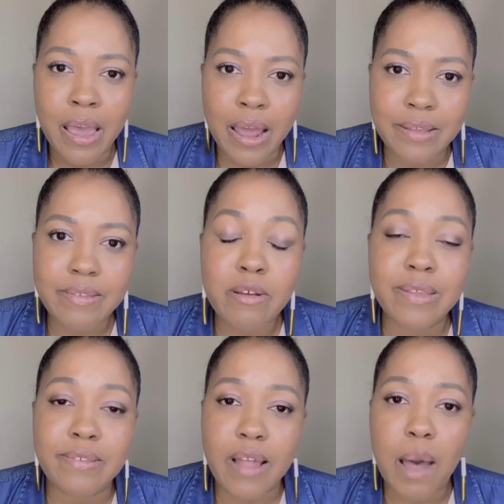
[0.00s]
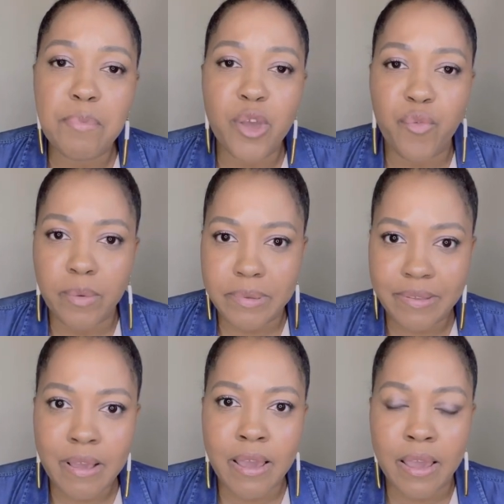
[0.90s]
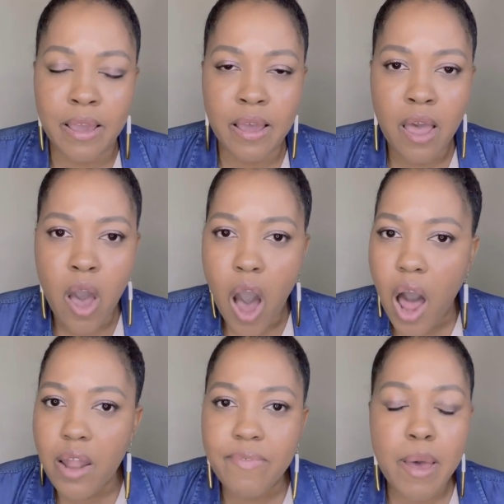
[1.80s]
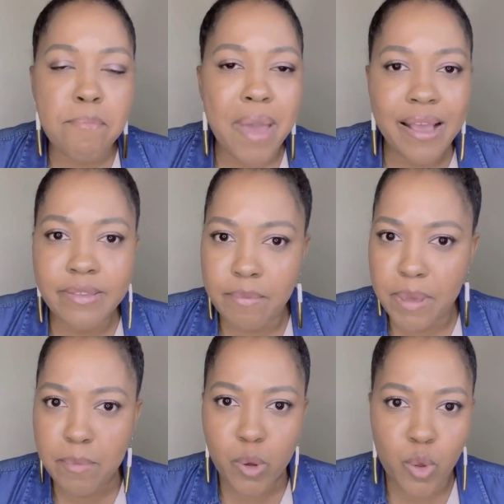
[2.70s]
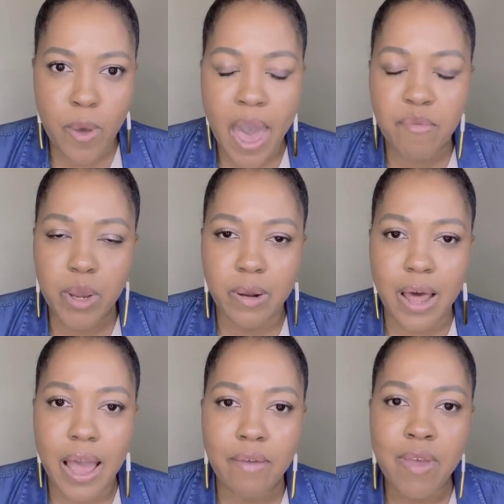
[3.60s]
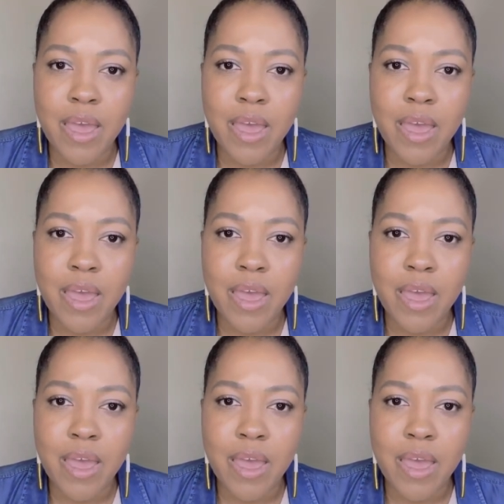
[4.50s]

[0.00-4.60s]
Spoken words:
and it's going to stop you from seeing all of the amazing people you have in your life